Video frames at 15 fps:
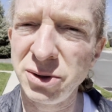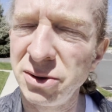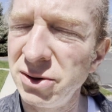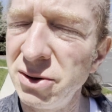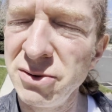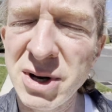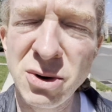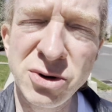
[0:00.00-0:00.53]
You're,
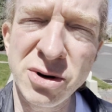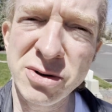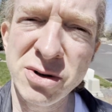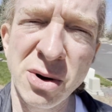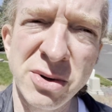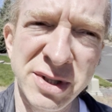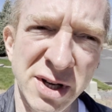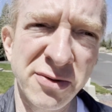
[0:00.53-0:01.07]
you're, no, you're
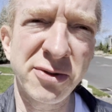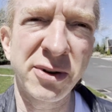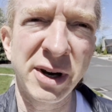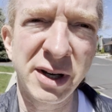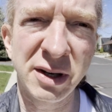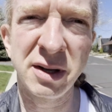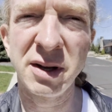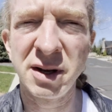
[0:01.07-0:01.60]
no
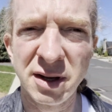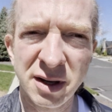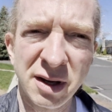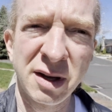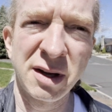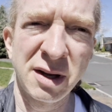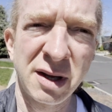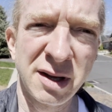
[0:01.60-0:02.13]
different
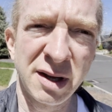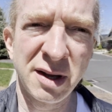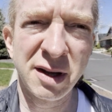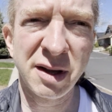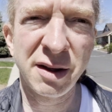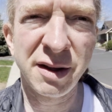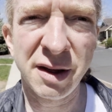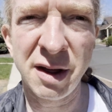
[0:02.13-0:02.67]

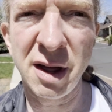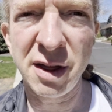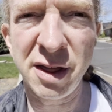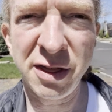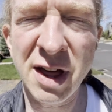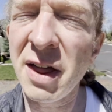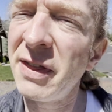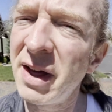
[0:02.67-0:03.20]

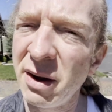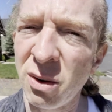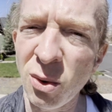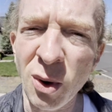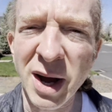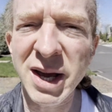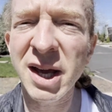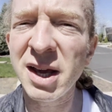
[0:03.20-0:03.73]
than that
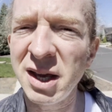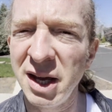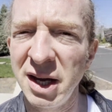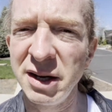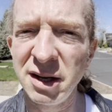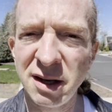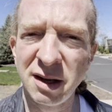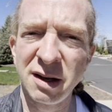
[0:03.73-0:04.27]
quiet
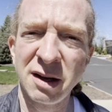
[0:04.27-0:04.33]
kid